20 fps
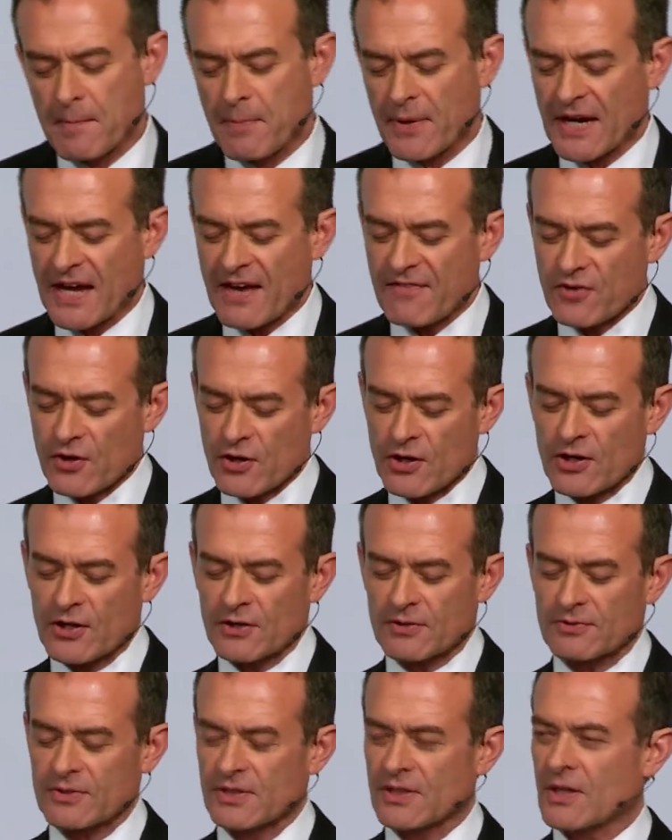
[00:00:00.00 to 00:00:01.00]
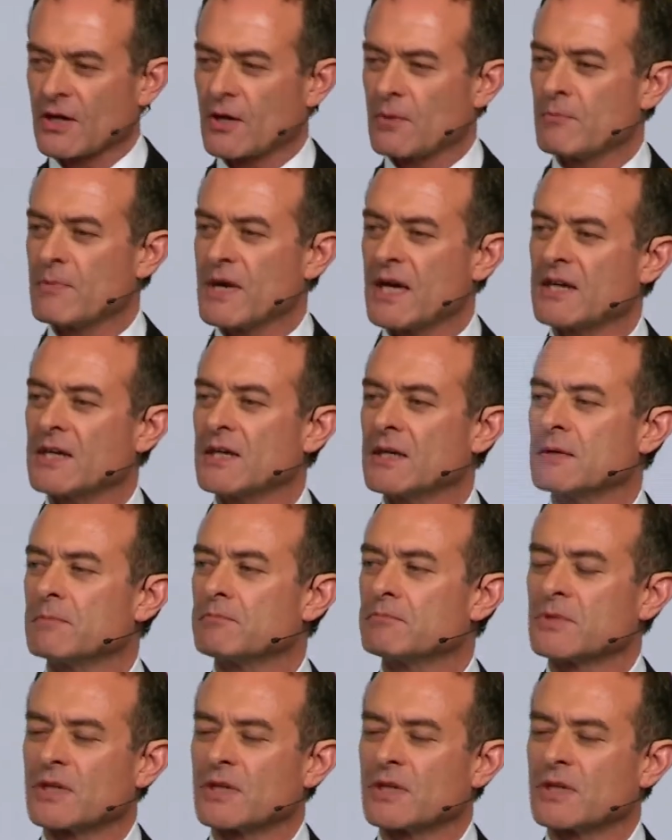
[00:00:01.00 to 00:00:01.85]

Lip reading: But I've heard, you know, many,